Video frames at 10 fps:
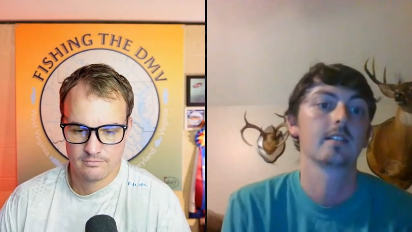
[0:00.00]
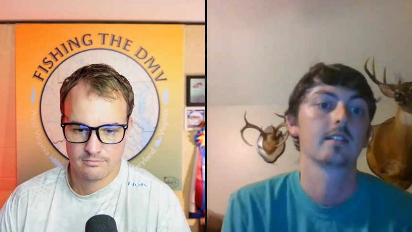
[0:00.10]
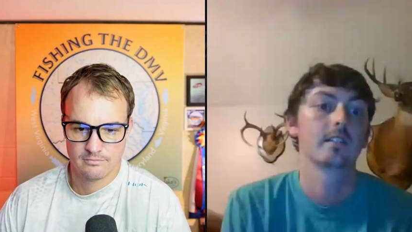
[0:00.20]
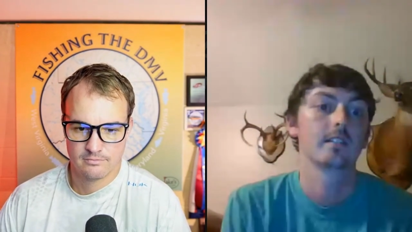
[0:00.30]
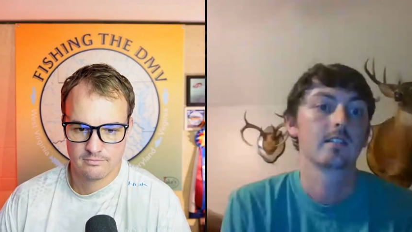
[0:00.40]

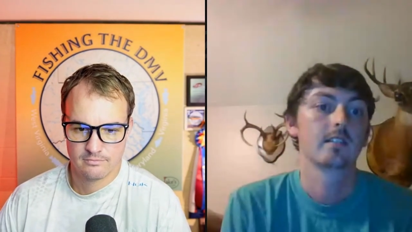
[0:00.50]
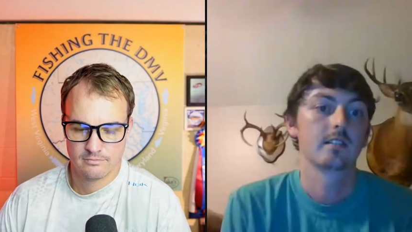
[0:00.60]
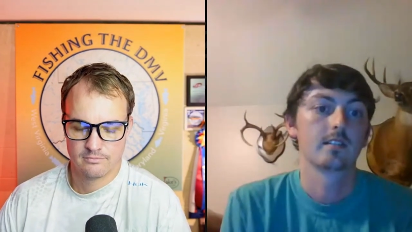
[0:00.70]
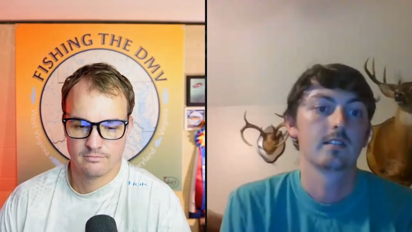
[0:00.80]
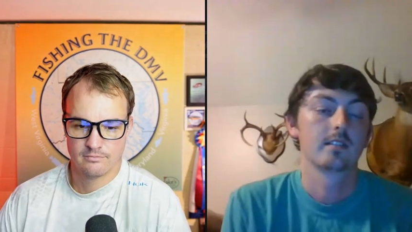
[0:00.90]

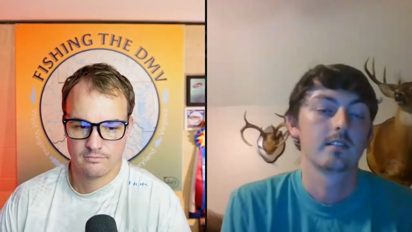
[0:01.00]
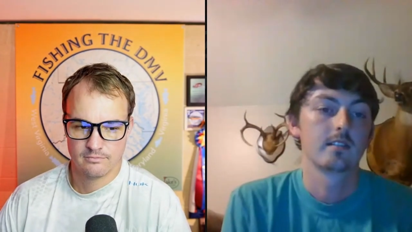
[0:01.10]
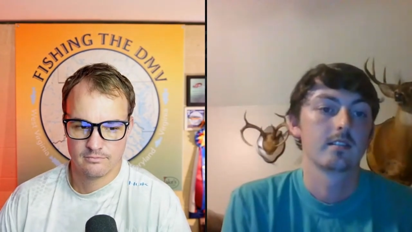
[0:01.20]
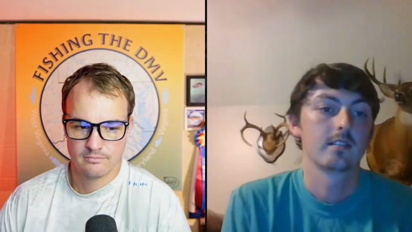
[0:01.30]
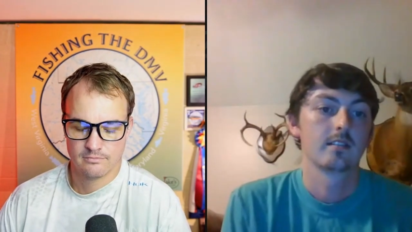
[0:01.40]

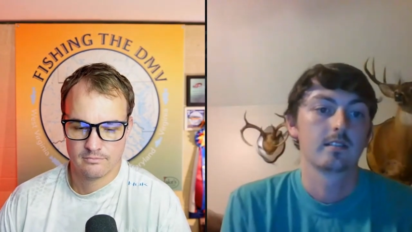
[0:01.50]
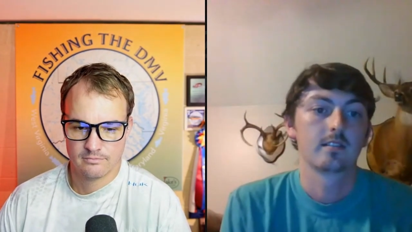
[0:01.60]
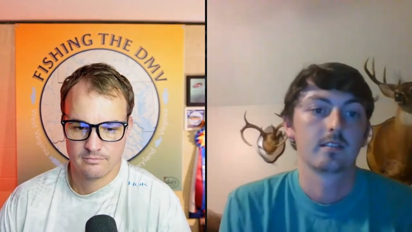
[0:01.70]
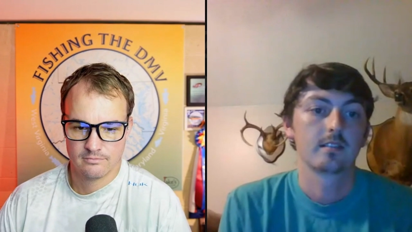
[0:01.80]
Nobody speaks.